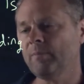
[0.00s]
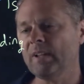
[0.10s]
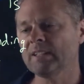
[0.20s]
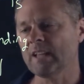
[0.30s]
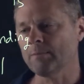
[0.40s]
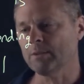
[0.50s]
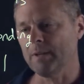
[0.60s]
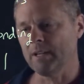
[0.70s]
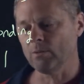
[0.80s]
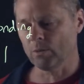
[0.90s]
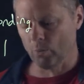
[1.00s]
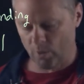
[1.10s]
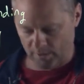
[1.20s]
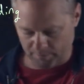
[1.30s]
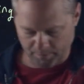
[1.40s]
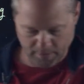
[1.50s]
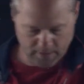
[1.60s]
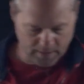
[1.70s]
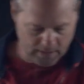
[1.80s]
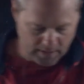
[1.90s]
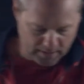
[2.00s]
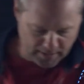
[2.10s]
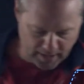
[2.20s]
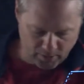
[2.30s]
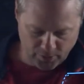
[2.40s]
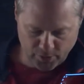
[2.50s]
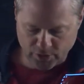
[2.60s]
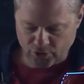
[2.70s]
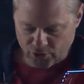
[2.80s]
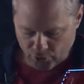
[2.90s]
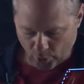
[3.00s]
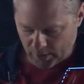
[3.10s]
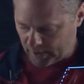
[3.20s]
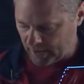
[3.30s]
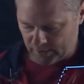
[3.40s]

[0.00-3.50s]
This happens to be equal to 1. Now, there's a shortcut